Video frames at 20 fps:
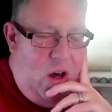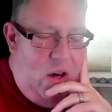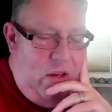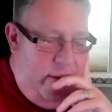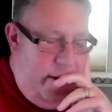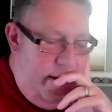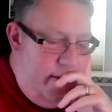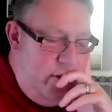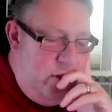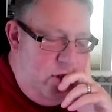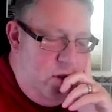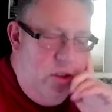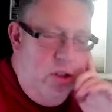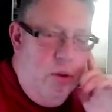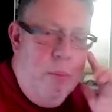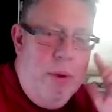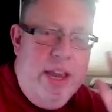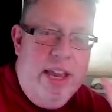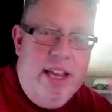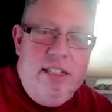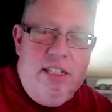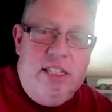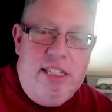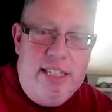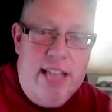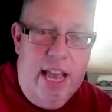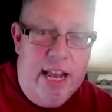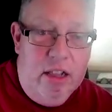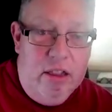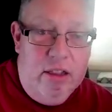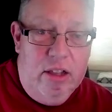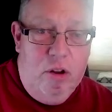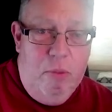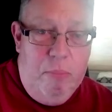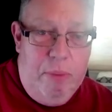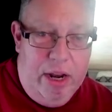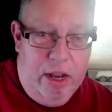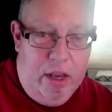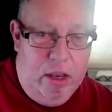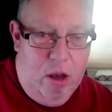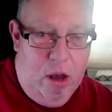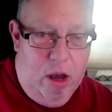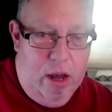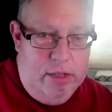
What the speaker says: Colin, so that we can set a little bit of